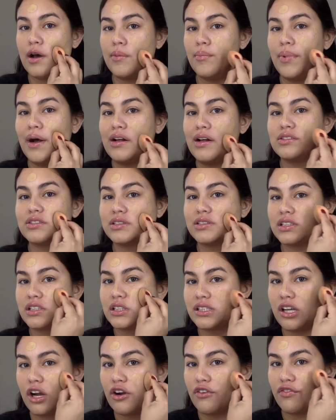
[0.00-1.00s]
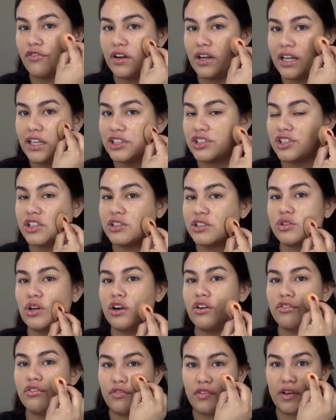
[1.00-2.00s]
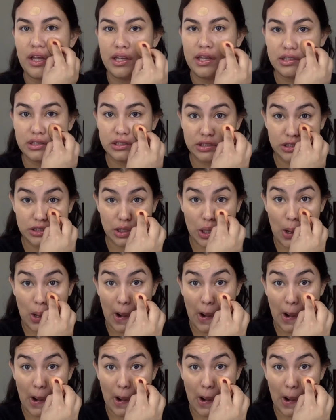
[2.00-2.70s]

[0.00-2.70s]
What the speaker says: bounce our foundation to our face.